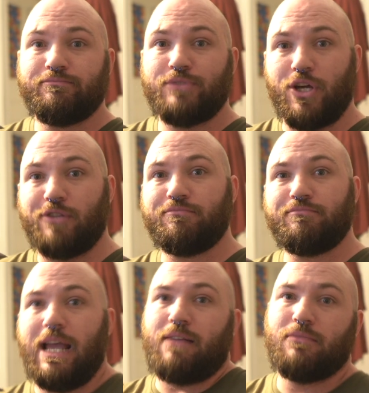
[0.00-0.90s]
So
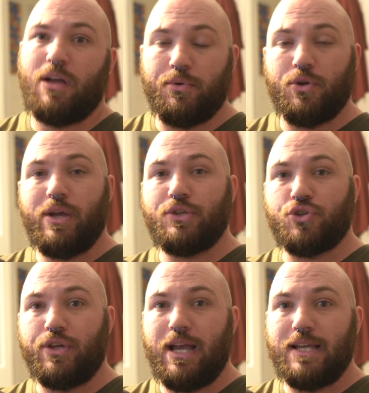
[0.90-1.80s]
yeah, I'm gonna go ahead and show
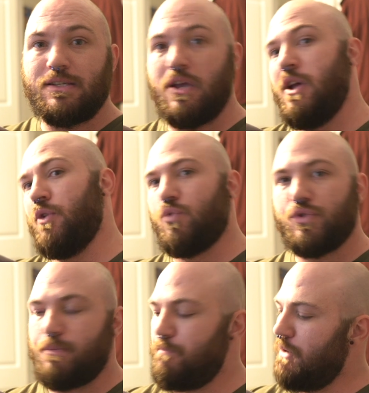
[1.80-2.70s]
you guys, roll
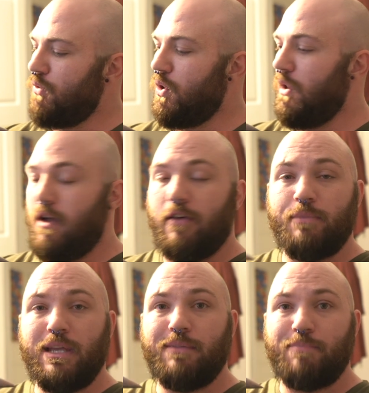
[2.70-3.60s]
some B-roll of
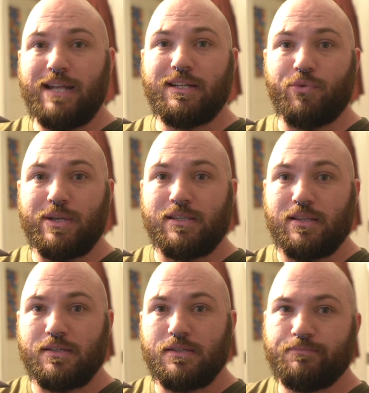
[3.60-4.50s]
me painting the rest of this.